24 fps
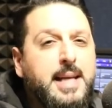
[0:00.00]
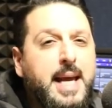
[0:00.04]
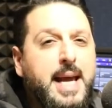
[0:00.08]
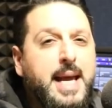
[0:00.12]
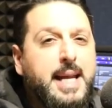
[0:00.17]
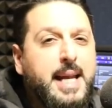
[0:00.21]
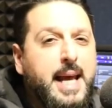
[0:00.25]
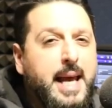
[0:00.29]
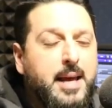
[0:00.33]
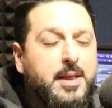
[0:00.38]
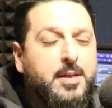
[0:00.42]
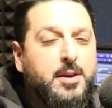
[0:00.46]

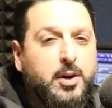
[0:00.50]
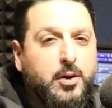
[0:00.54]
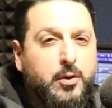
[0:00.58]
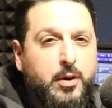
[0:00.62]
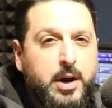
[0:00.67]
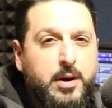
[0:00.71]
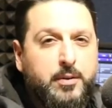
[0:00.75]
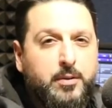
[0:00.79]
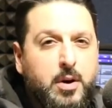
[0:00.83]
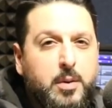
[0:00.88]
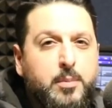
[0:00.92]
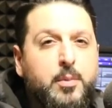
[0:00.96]
date in the
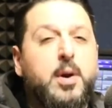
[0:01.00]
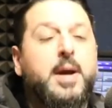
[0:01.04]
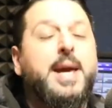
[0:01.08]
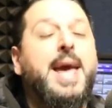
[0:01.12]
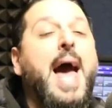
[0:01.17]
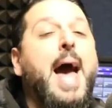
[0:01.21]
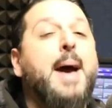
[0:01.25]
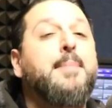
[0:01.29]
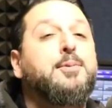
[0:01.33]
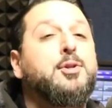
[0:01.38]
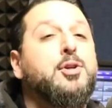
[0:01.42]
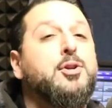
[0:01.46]
green room. We
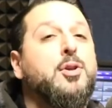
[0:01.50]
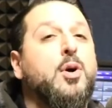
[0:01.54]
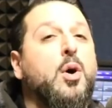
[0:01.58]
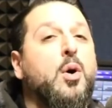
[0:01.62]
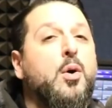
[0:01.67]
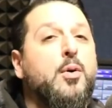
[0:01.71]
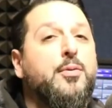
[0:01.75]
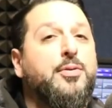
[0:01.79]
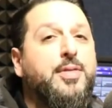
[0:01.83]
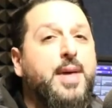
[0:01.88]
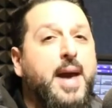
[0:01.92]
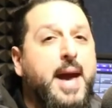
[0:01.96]
captured the
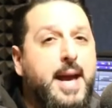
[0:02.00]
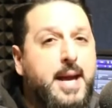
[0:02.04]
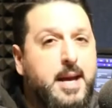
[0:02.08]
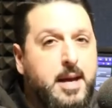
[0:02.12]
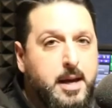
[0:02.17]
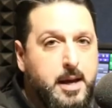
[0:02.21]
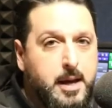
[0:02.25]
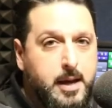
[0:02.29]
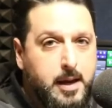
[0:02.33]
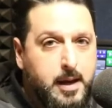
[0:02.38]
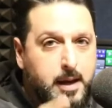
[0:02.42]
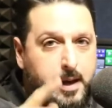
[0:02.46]
whole thing.
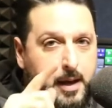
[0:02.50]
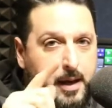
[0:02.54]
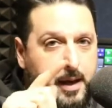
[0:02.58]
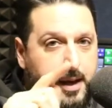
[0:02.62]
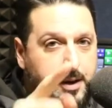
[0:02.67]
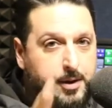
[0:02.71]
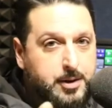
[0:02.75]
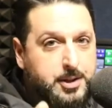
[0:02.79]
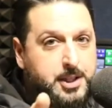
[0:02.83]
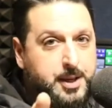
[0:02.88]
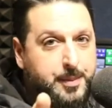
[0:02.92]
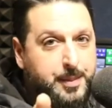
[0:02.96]

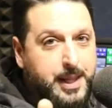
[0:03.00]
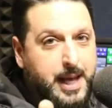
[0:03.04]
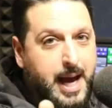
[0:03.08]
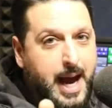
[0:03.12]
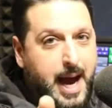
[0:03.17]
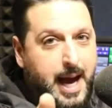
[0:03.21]
Here's some of the